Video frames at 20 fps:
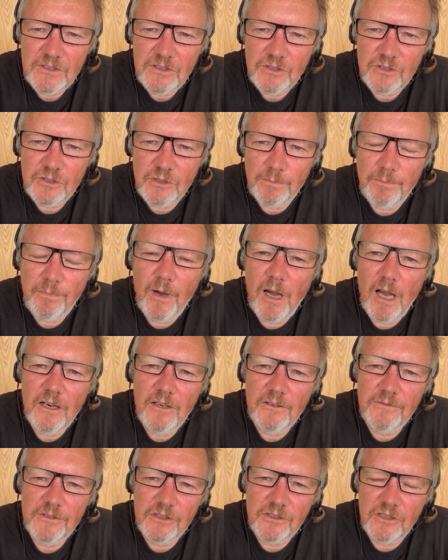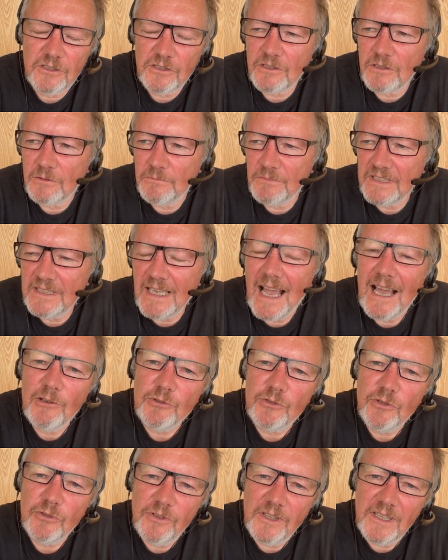So part of the system is
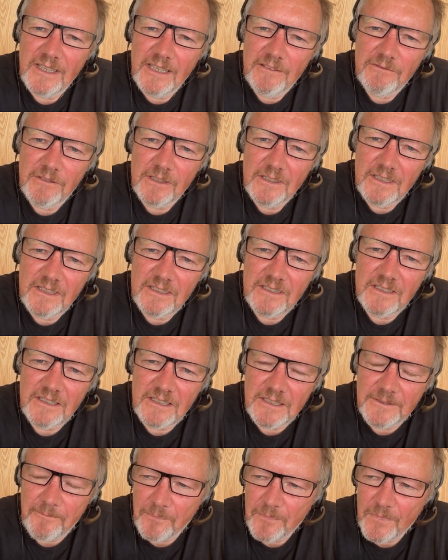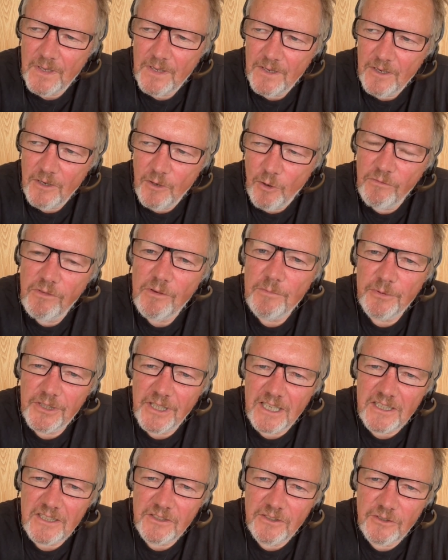how to deliver this
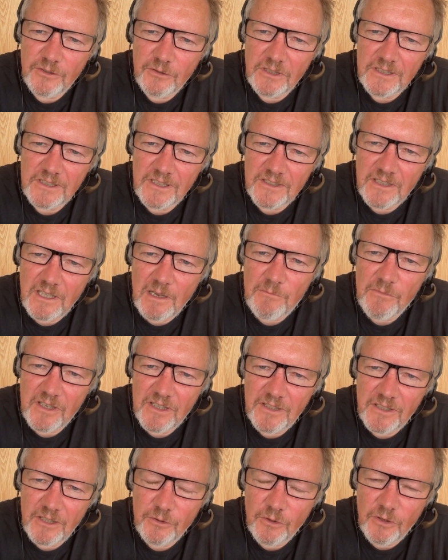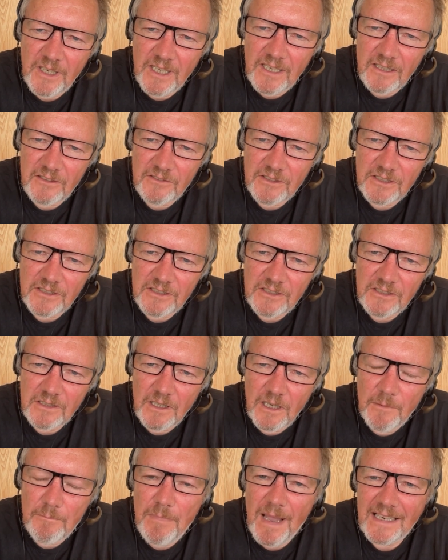overproduction during the summer in the Nordic countries
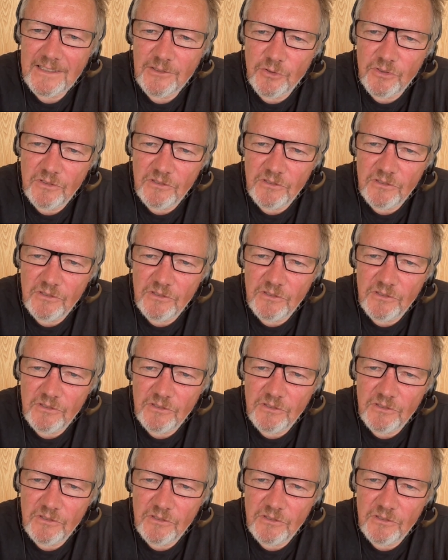back to